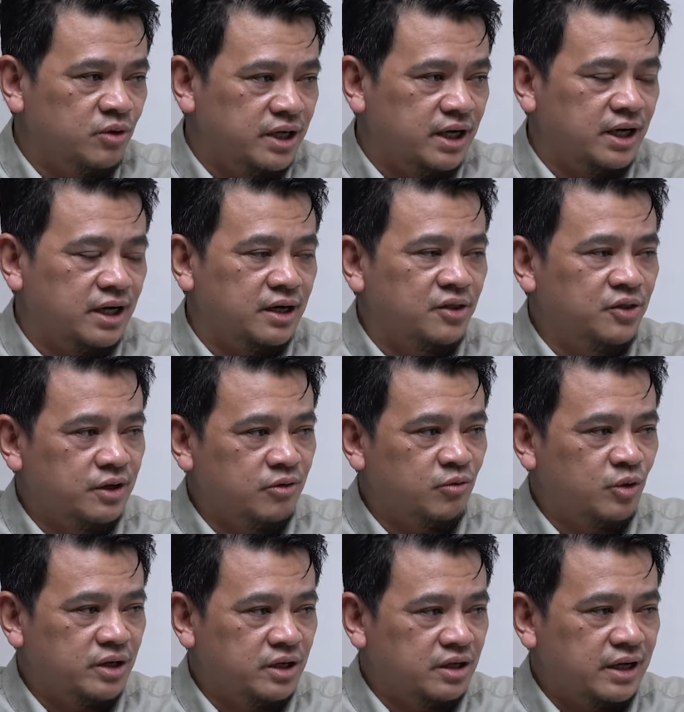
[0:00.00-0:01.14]
one and then the third
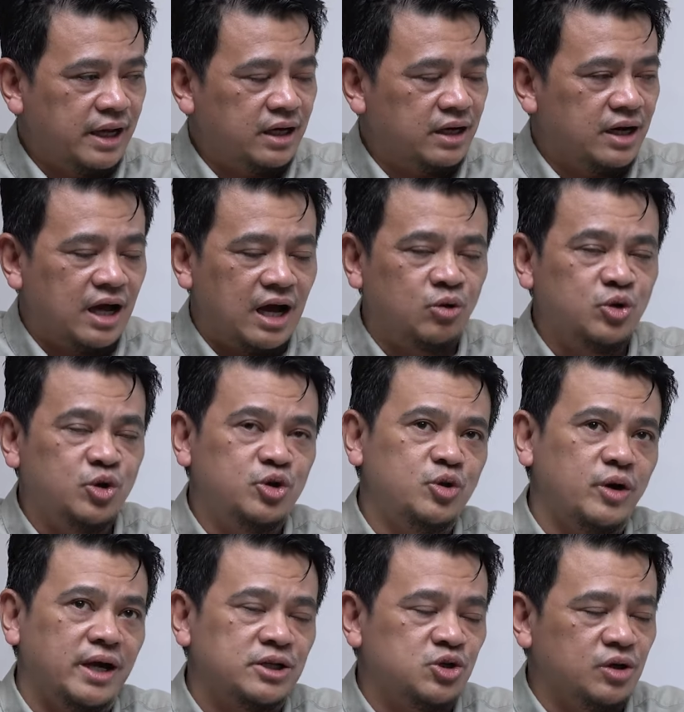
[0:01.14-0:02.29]
one, and how do
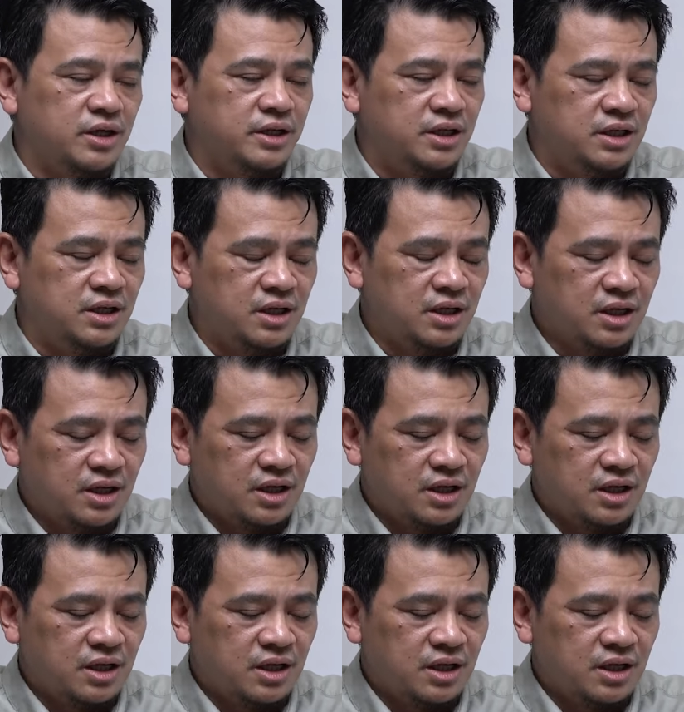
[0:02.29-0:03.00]
you actually